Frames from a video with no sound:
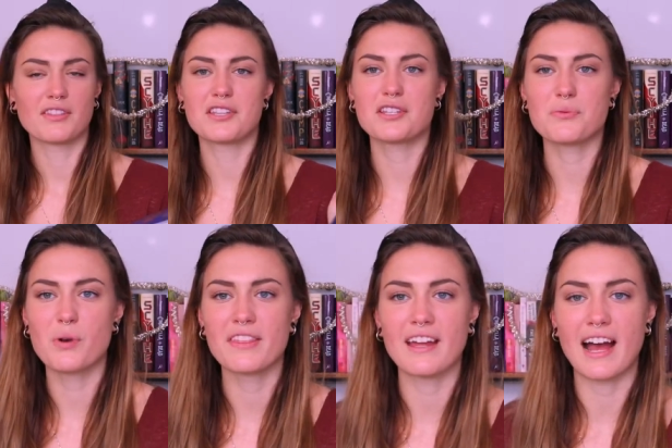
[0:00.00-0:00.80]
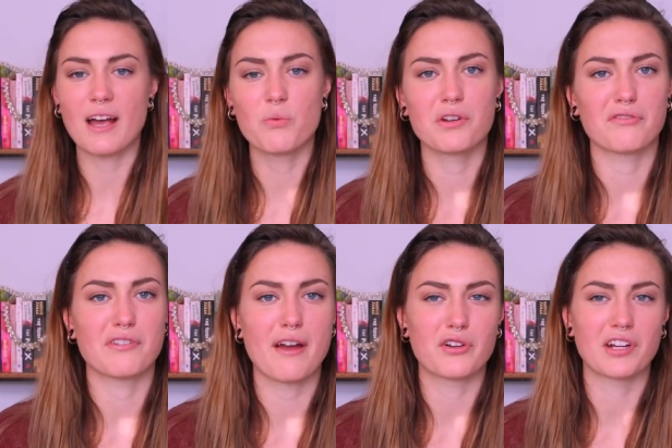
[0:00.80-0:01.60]
This is one that I would have
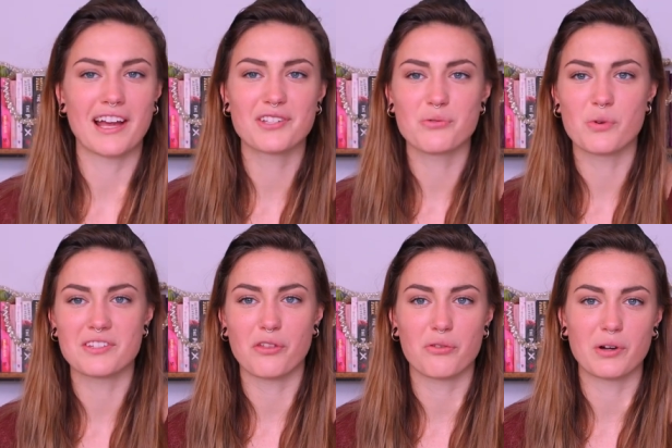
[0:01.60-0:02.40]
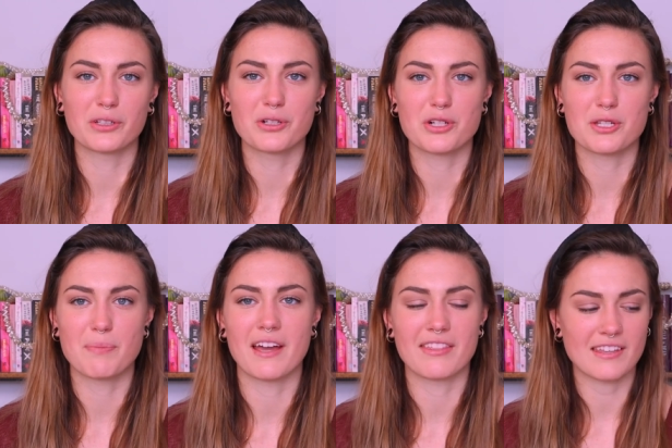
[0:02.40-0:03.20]
never guessed was a thriller just
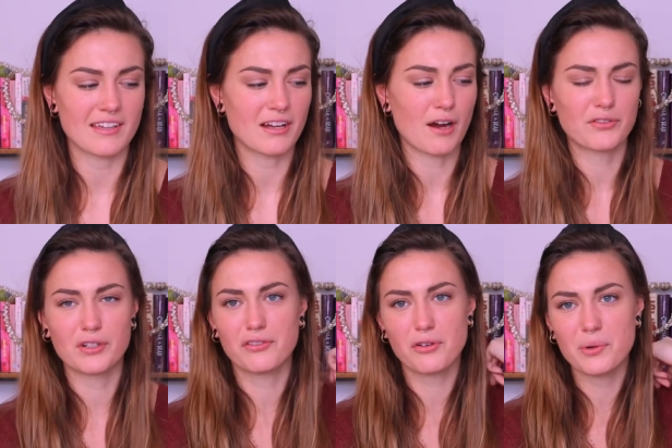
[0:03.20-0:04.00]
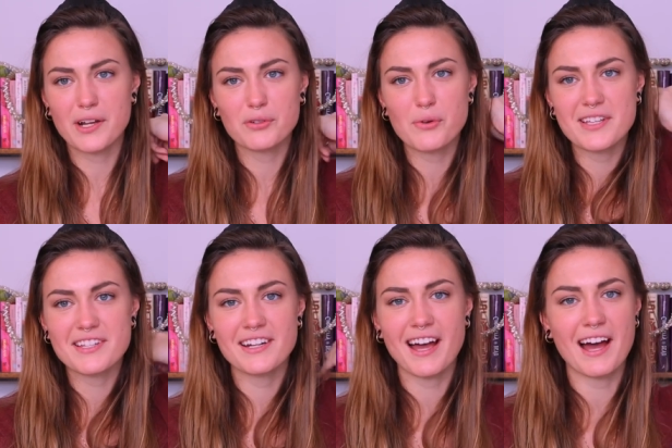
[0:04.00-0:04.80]
by the cover for whatever
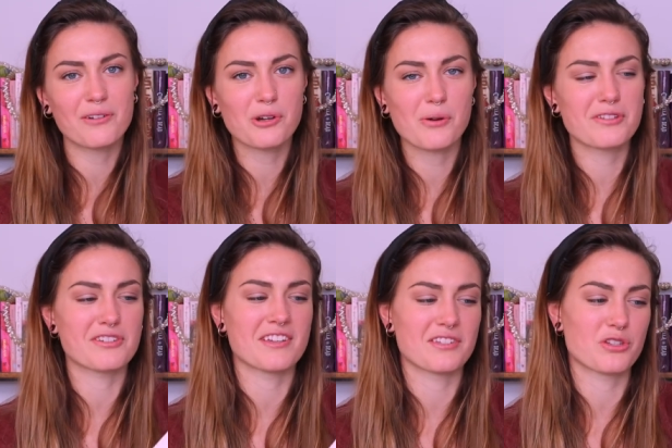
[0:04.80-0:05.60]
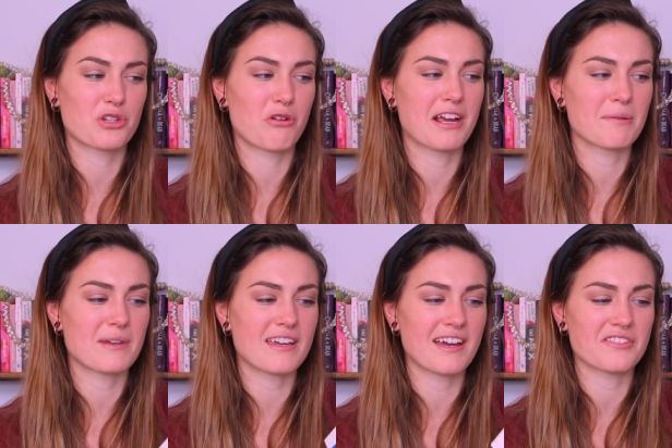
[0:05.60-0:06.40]
reason. I don't know, it just doesn't strike
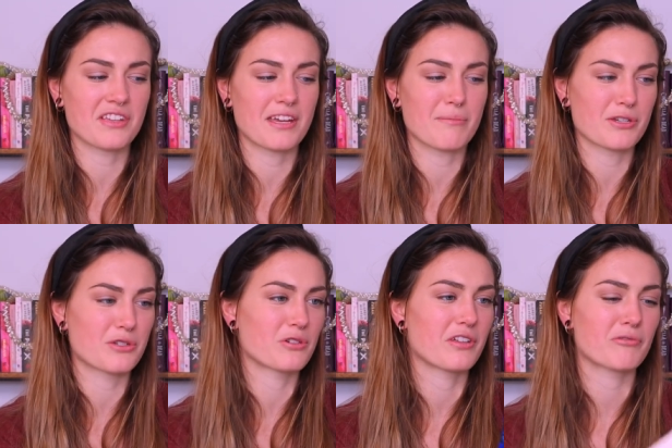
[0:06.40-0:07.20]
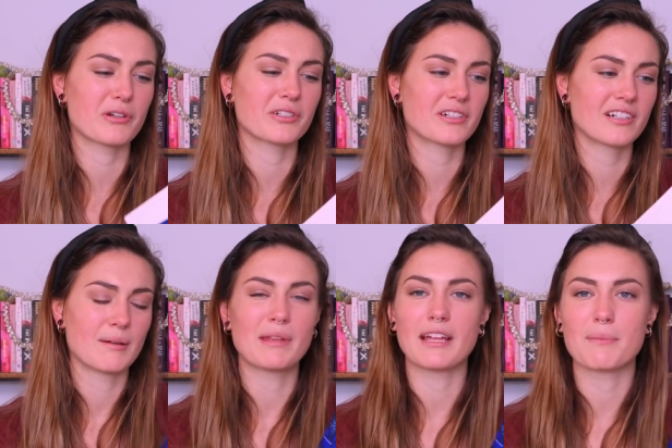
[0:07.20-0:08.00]
me as a mystery thriller. I
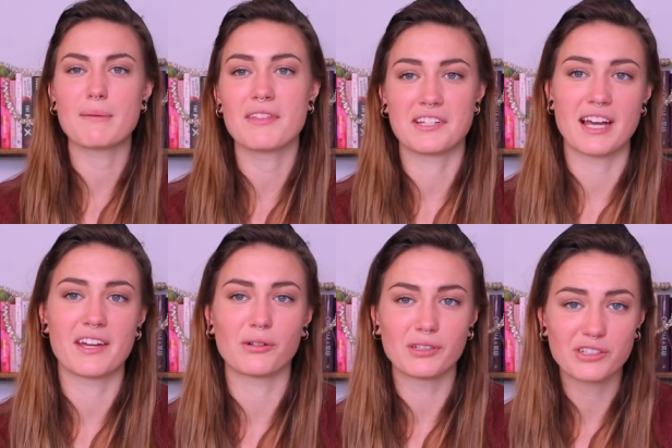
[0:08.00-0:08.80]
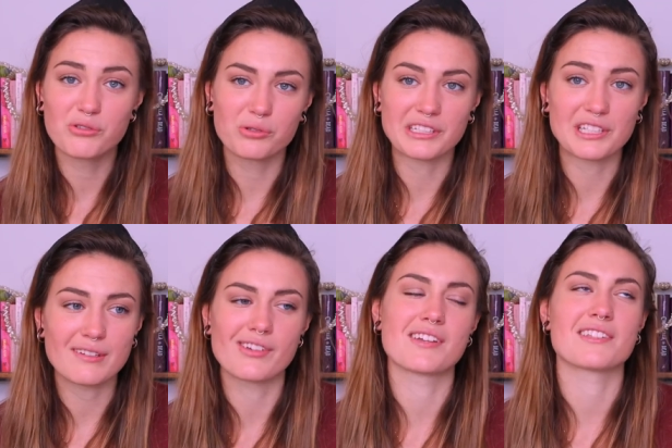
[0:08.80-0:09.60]
mean, like, maybe the title, like Truly
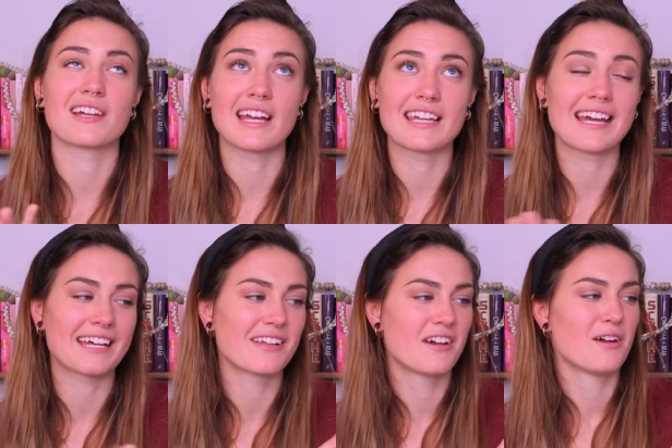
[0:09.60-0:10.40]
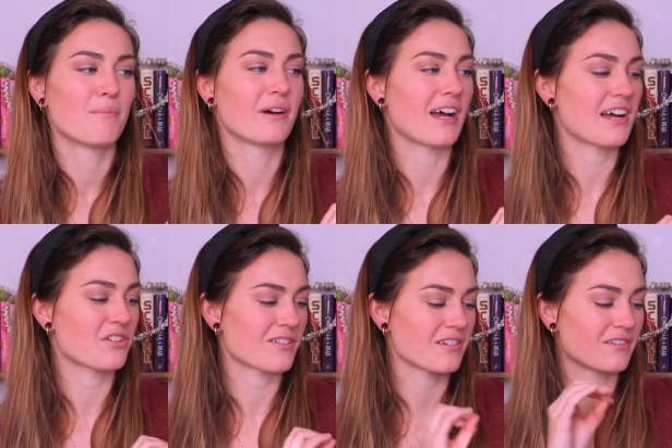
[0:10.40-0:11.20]
Devious, like I get it, but I
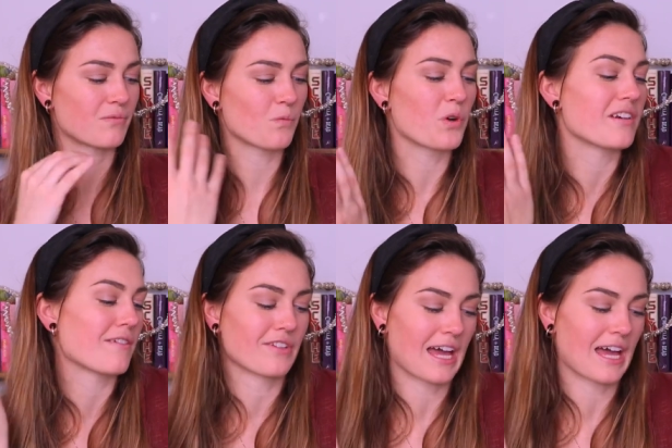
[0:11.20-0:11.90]
just wouldn't have